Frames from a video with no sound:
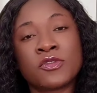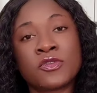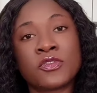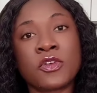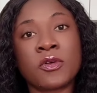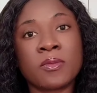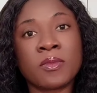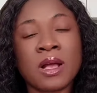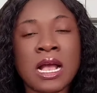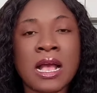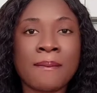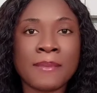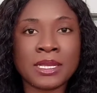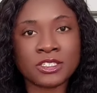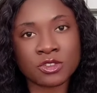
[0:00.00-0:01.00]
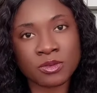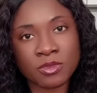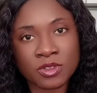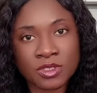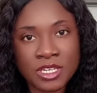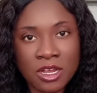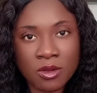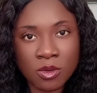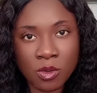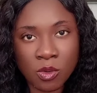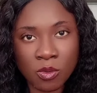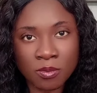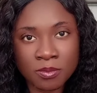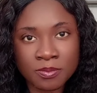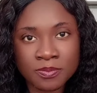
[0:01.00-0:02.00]
from her matrimonial
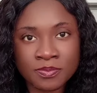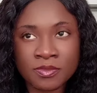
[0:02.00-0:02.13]
home.